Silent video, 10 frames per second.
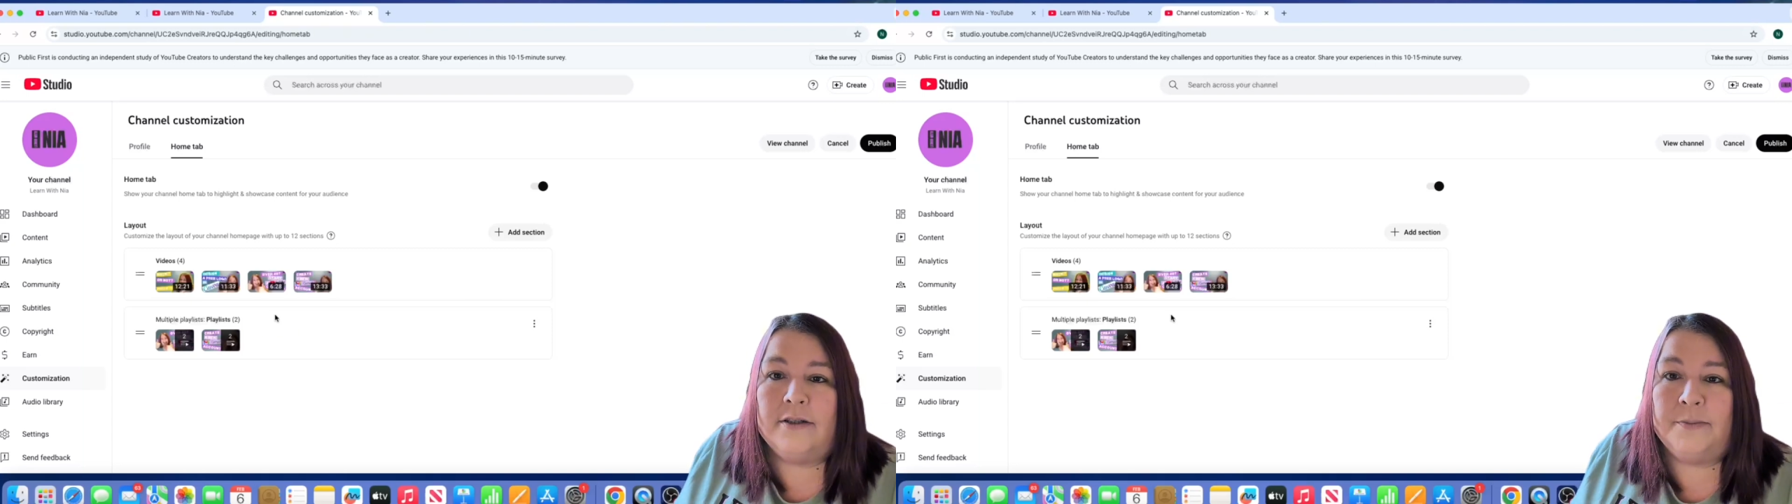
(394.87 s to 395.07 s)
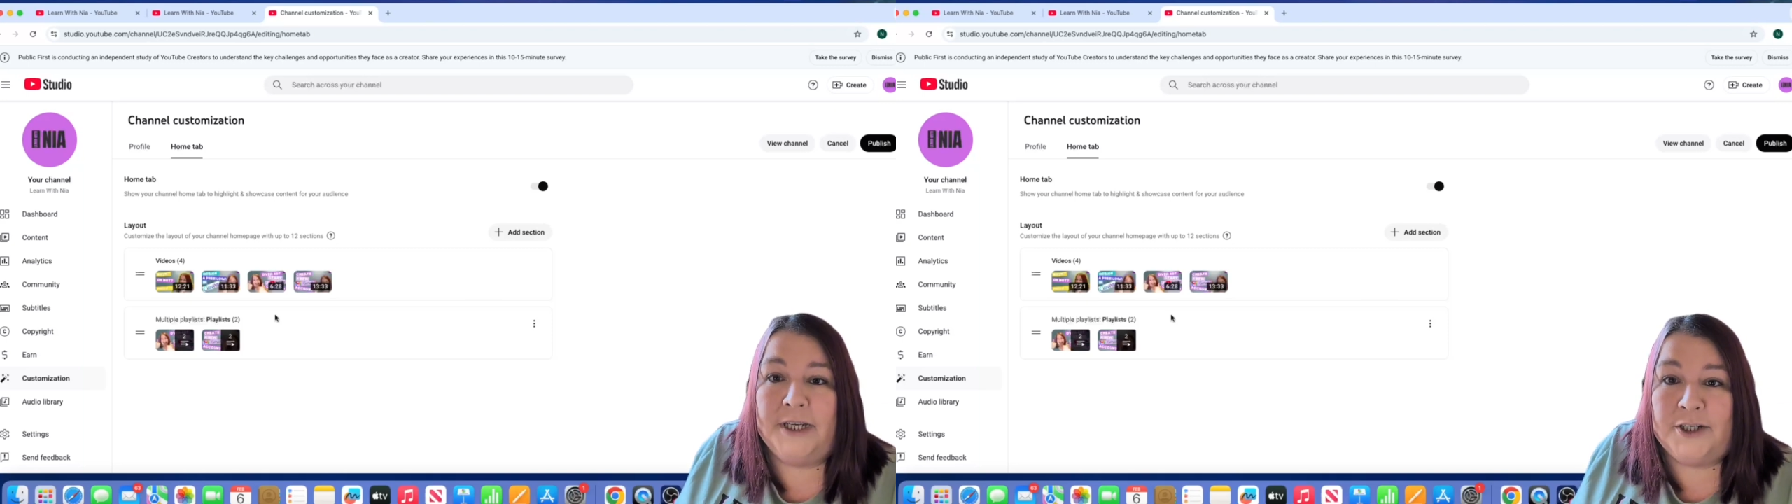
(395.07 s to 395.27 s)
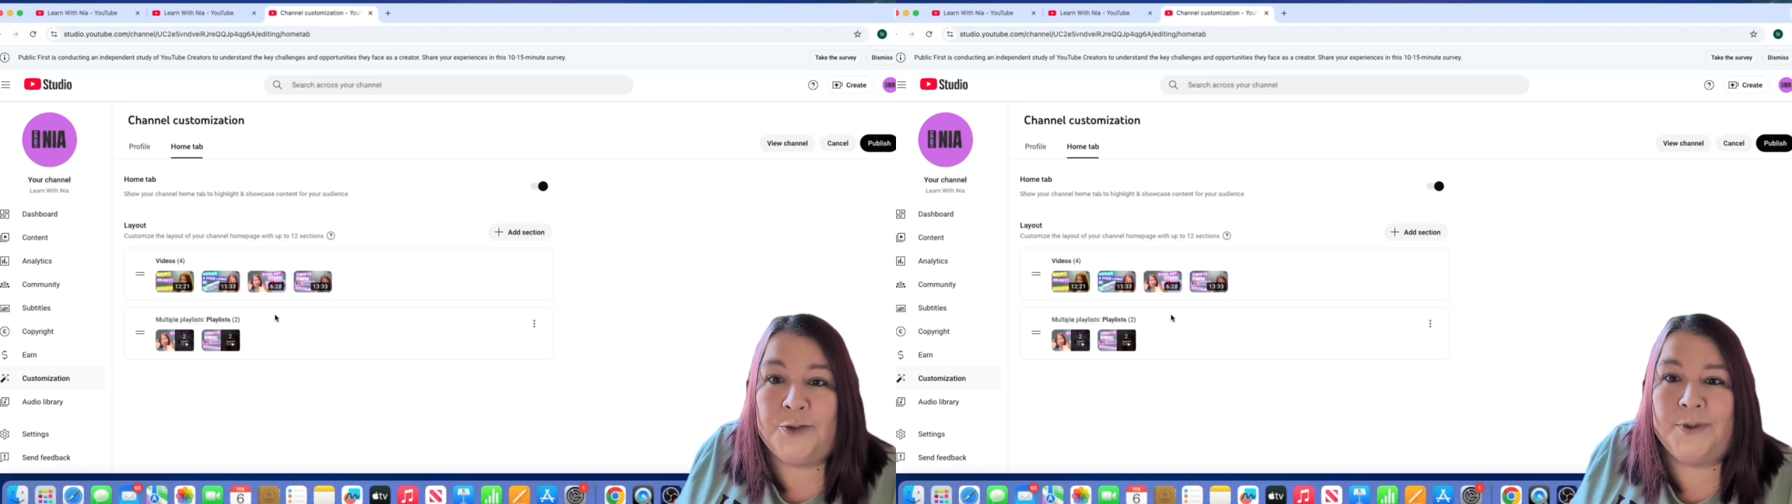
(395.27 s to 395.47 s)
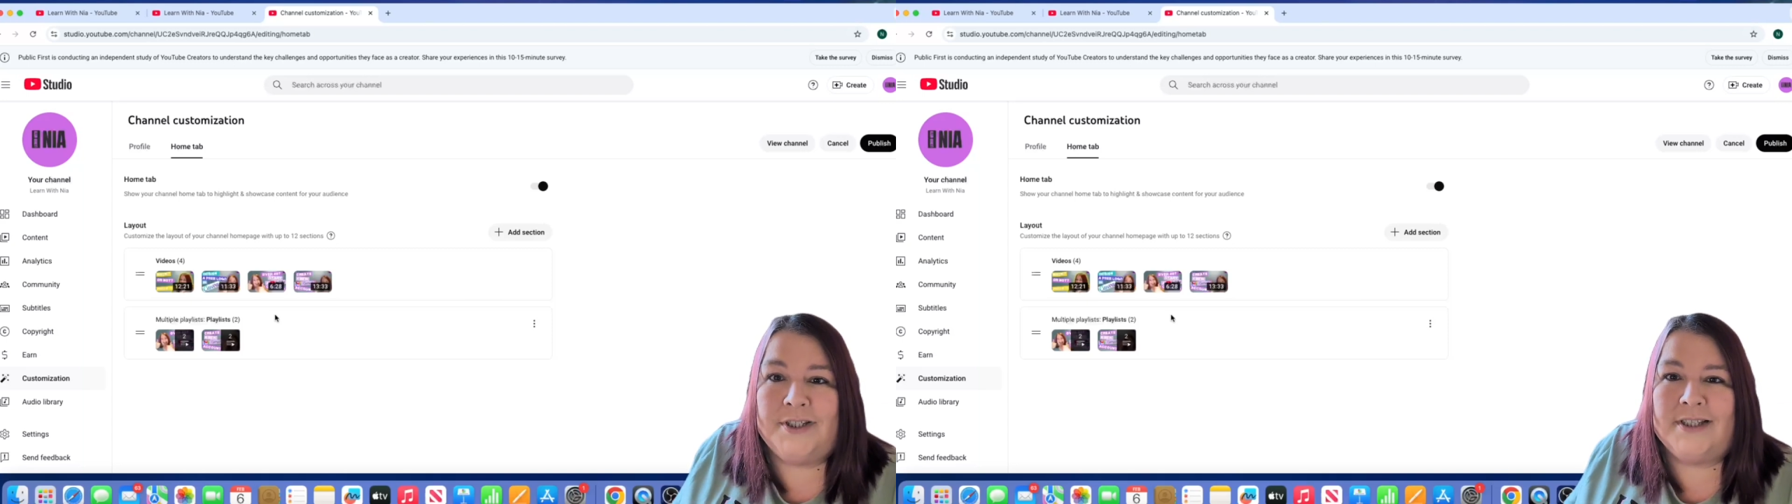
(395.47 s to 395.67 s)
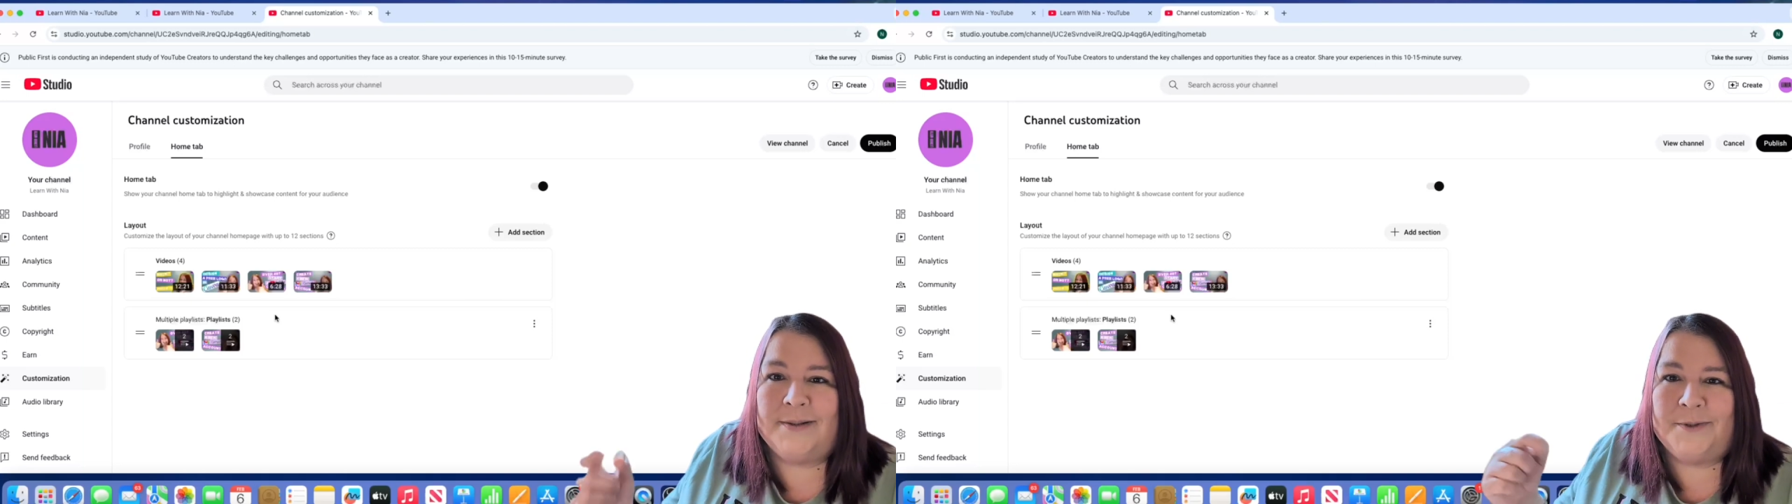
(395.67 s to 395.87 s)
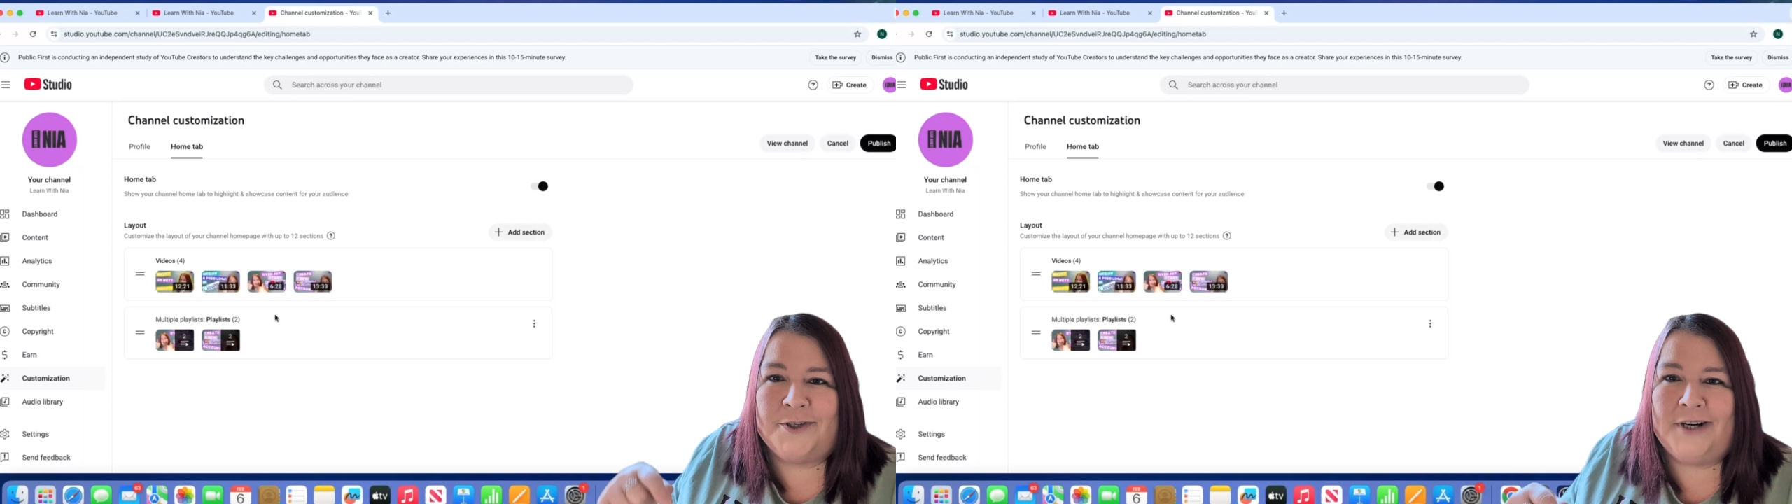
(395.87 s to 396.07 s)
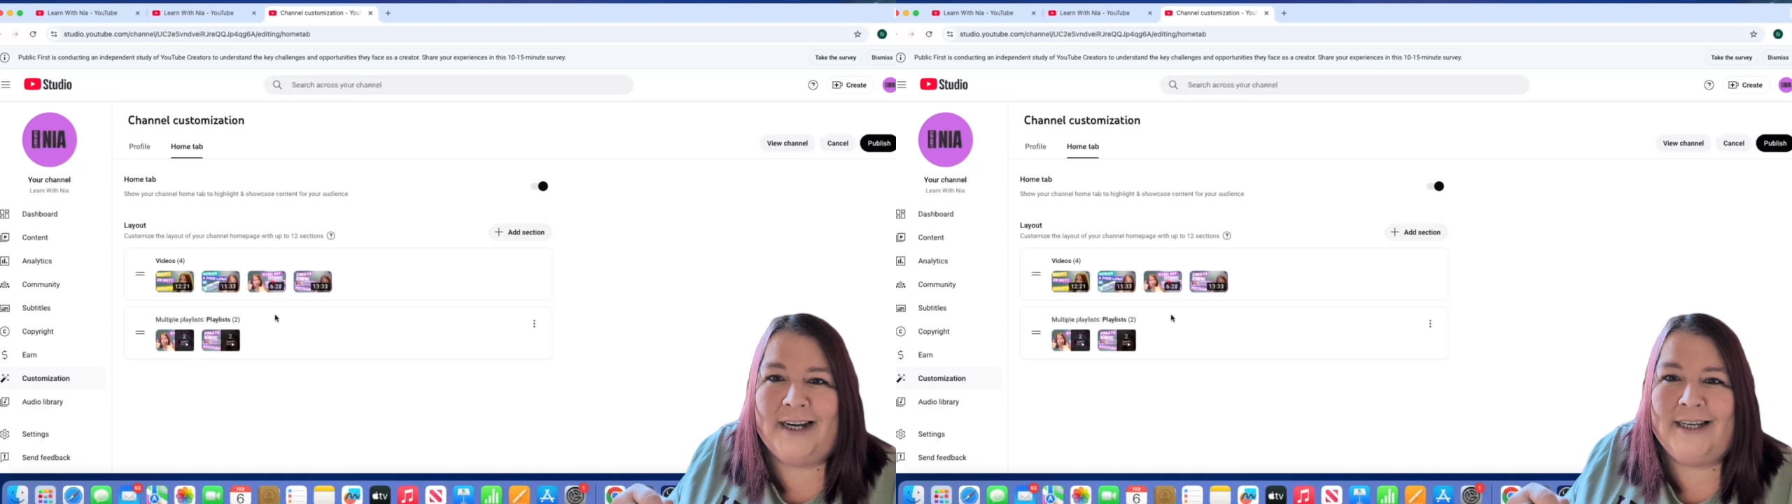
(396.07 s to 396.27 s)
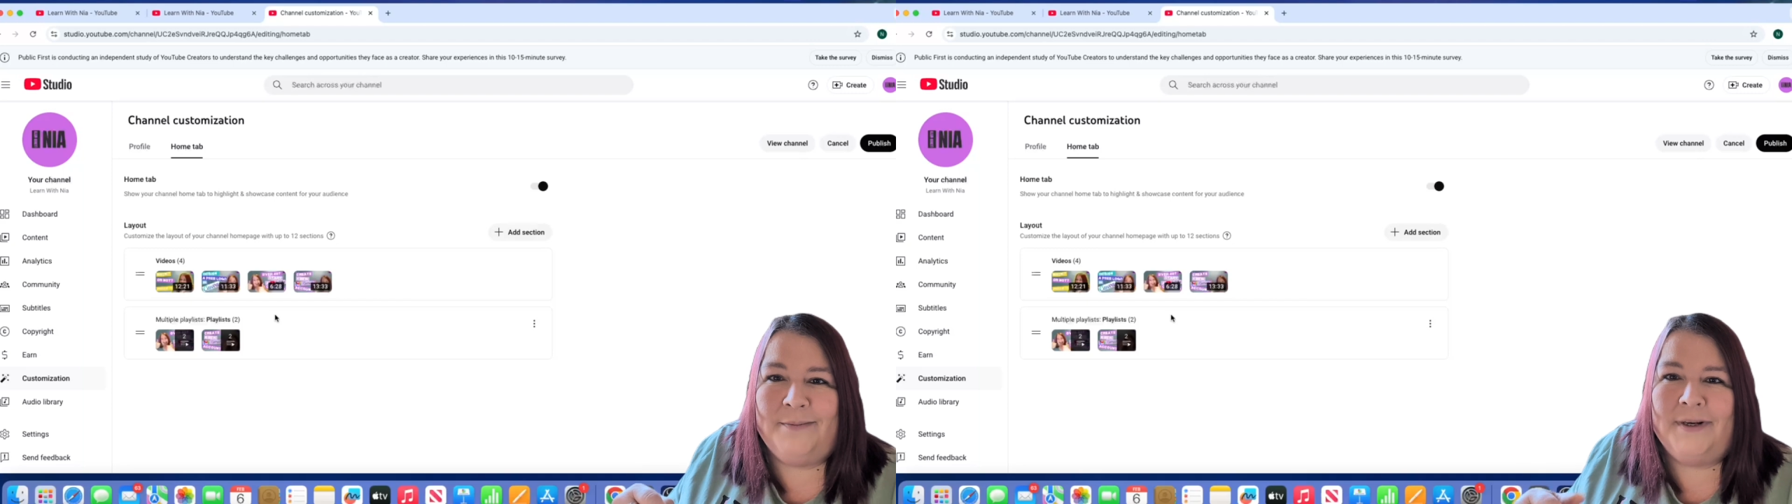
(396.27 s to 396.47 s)
So make sure to
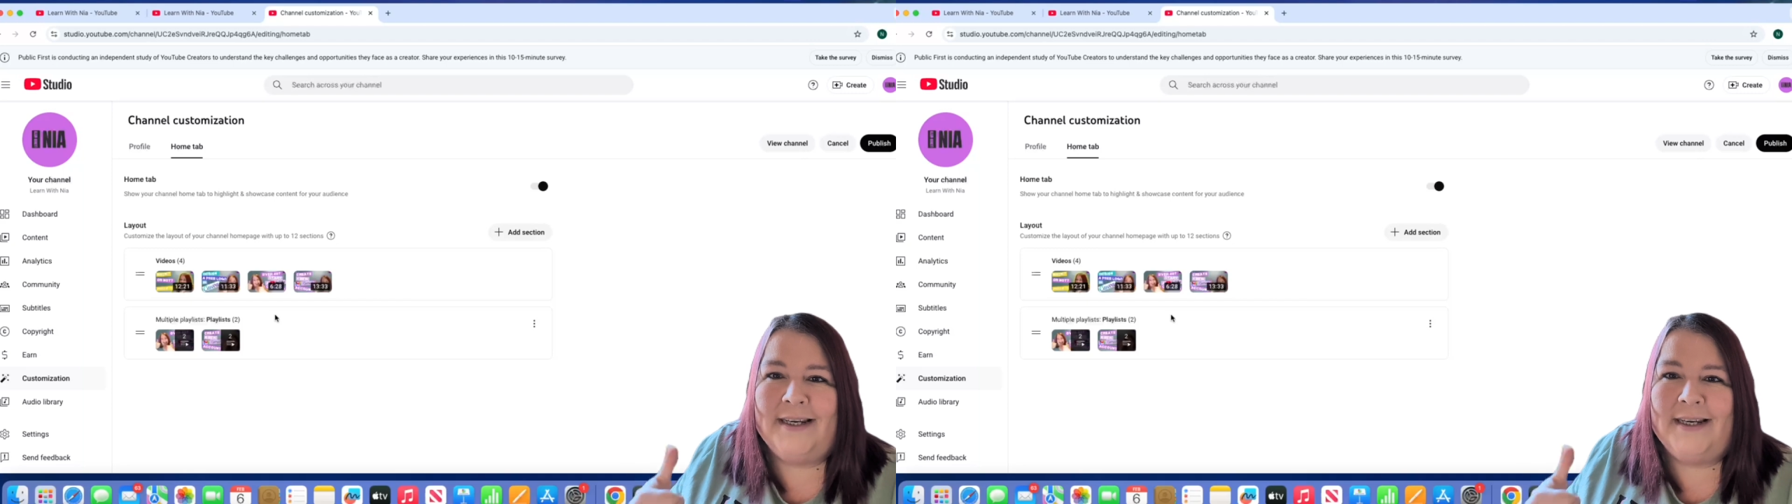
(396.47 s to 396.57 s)
subscribe,